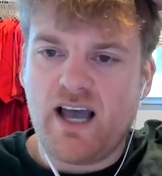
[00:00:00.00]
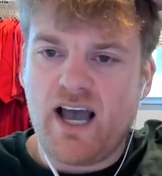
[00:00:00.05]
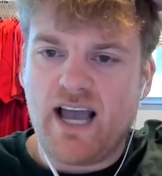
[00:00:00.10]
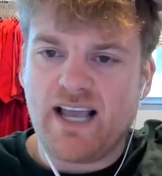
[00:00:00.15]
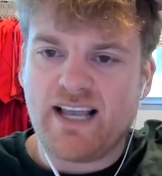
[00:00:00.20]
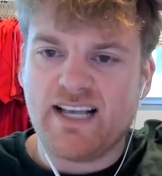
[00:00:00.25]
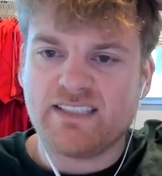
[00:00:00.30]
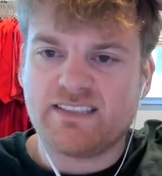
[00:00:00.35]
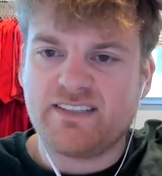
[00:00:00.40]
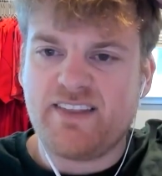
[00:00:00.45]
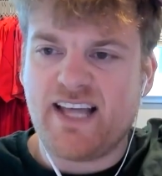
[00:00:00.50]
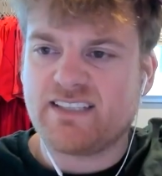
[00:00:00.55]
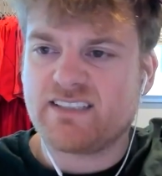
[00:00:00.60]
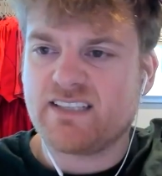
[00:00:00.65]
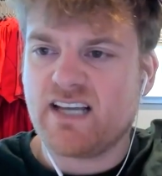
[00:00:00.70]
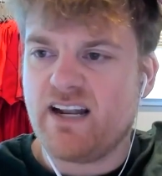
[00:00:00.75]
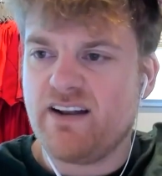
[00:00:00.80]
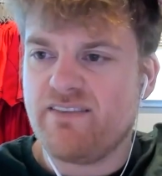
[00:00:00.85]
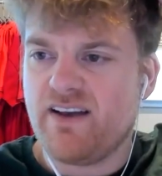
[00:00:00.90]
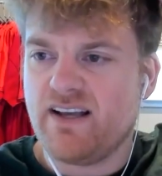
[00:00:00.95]
I guess
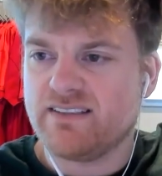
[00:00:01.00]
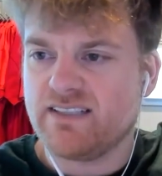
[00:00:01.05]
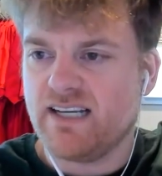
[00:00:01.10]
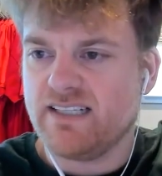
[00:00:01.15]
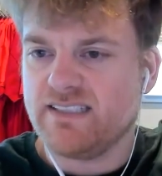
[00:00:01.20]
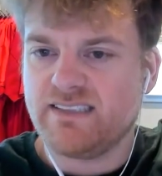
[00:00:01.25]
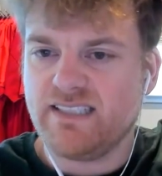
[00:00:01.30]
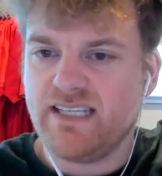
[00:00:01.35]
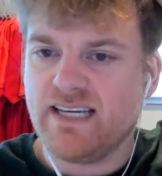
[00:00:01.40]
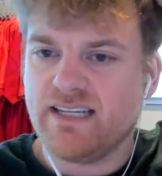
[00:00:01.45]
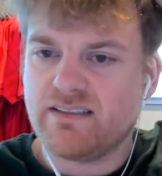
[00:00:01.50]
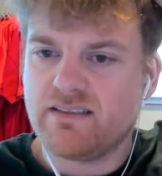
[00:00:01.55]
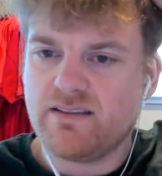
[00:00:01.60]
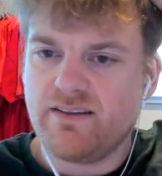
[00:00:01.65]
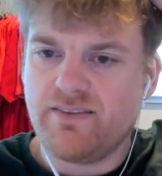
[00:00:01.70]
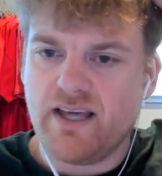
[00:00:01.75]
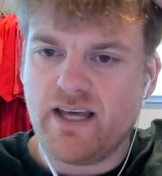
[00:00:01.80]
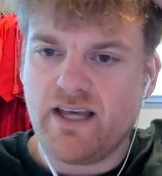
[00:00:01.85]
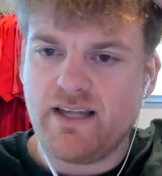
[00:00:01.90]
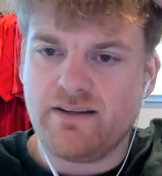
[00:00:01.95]
that's kind of as I see it,
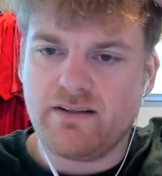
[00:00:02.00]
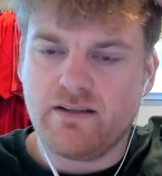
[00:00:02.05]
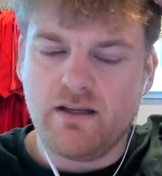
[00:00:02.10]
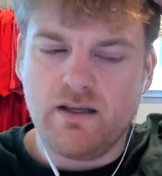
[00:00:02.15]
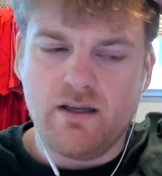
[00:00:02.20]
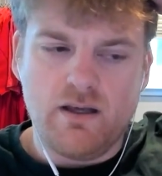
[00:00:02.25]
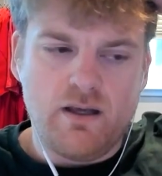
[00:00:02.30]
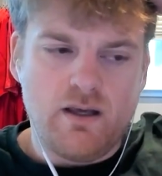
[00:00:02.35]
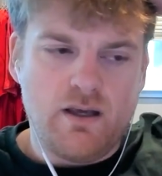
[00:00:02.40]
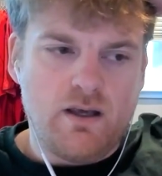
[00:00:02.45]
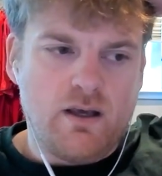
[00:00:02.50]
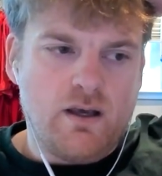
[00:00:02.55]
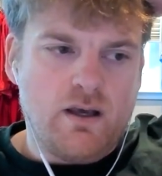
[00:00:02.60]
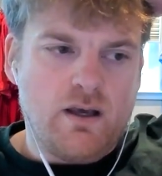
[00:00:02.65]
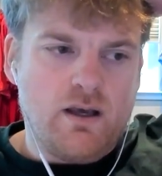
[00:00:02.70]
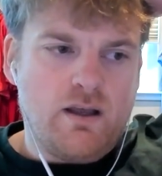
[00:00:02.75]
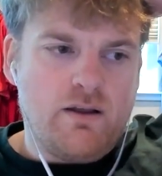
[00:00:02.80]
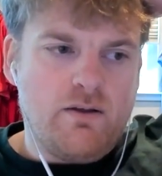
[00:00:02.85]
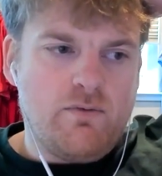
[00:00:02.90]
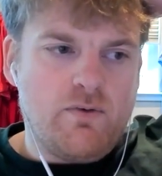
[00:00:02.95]
that
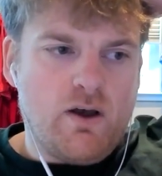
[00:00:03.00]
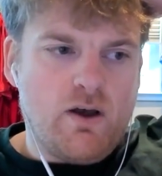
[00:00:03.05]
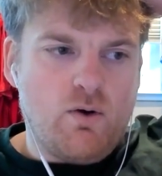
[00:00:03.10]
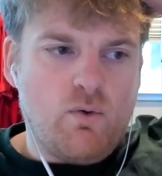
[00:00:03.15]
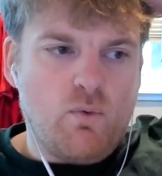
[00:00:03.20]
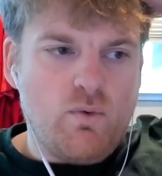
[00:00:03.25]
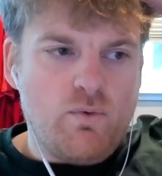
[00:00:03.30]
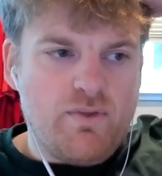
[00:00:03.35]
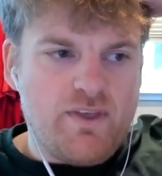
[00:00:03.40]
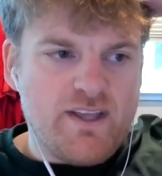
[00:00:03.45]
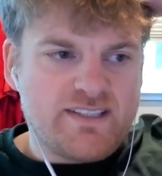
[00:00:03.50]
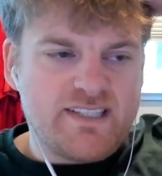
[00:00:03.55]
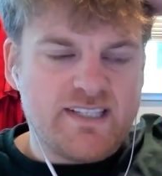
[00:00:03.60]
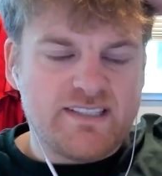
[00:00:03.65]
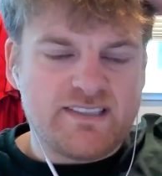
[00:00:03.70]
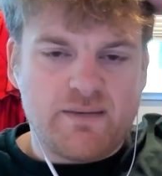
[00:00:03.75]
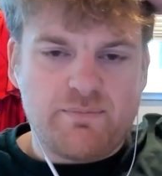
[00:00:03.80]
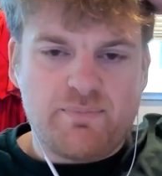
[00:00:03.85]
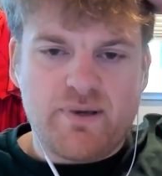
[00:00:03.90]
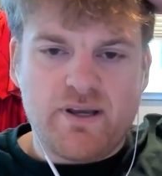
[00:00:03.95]
this
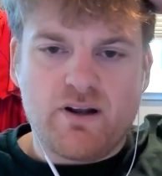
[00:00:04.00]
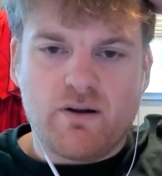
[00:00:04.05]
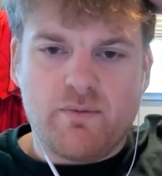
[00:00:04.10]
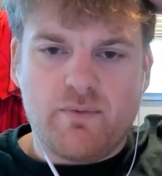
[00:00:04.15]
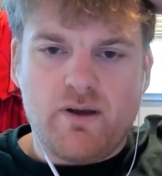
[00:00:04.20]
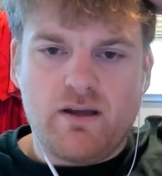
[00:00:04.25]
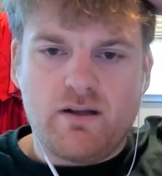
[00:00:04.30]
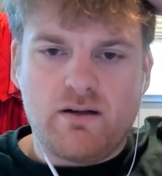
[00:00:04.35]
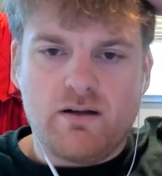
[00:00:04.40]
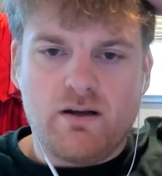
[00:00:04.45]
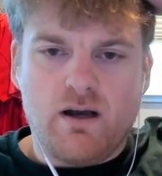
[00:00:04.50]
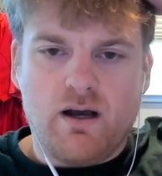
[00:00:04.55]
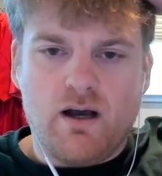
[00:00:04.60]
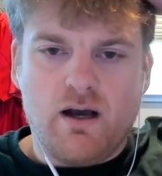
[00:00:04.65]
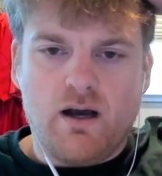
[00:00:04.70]
is a pyramid.